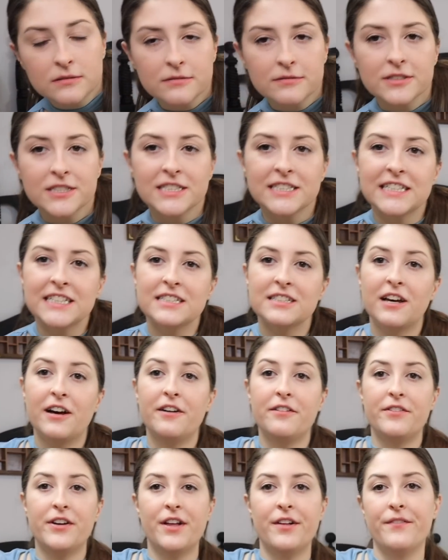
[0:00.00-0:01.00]
really
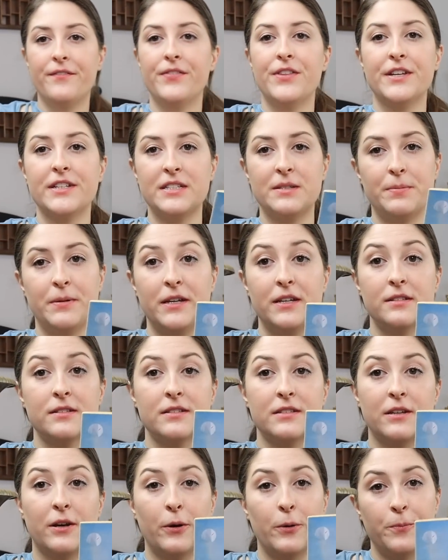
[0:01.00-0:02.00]
love this piece.
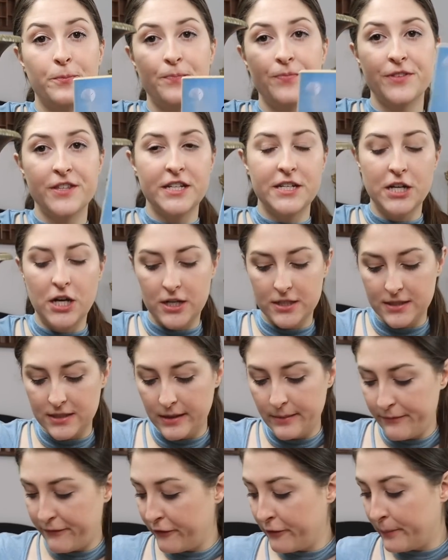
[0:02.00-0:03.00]
So it's a
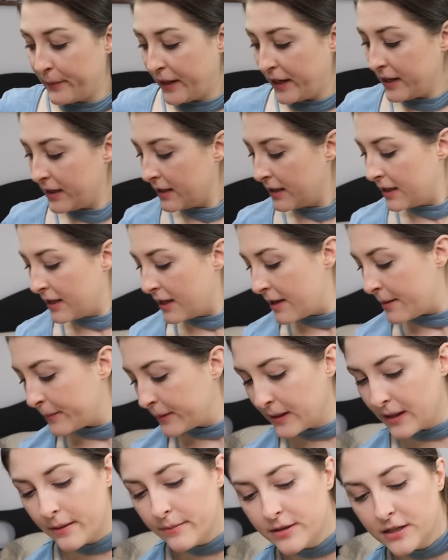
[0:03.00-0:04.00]
toss-up for me.
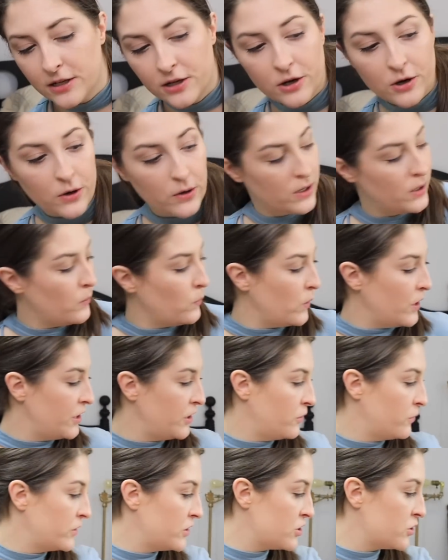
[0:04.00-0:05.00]
But let me know what
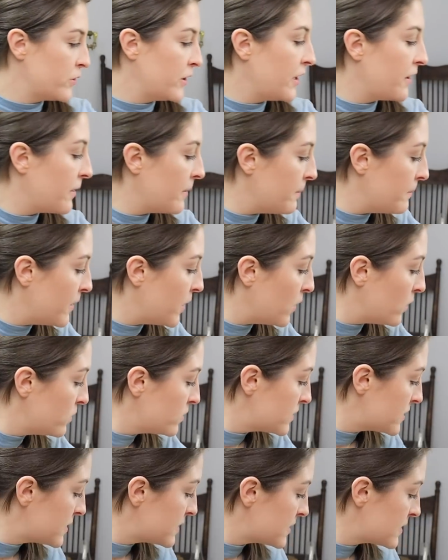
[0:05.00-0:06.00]
you enjoyed the
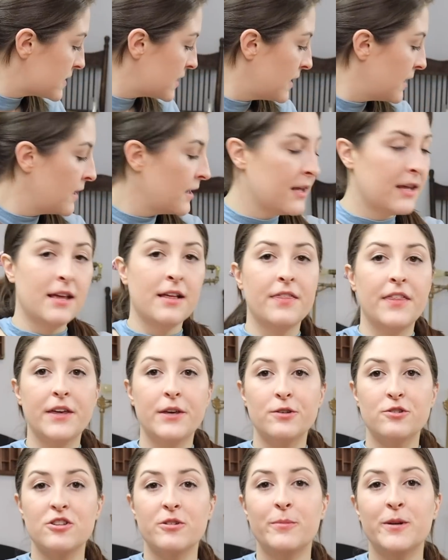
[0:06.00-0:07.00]
most. Thank
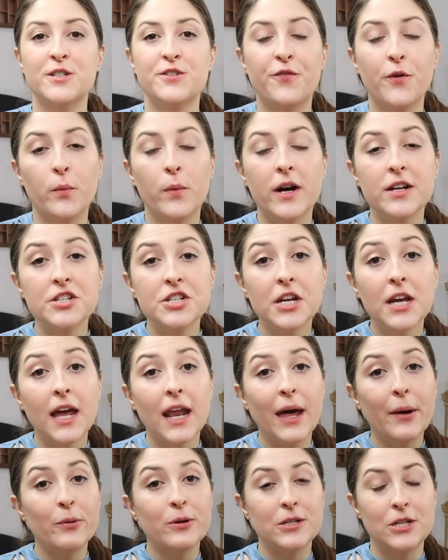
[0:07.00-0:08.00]
you so much for watching,
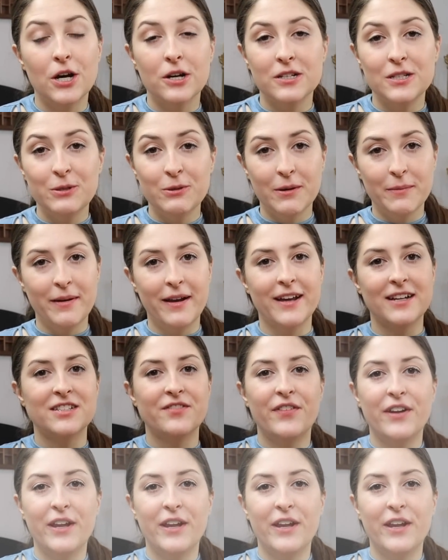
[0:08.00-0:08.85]
and I will talk to you in my next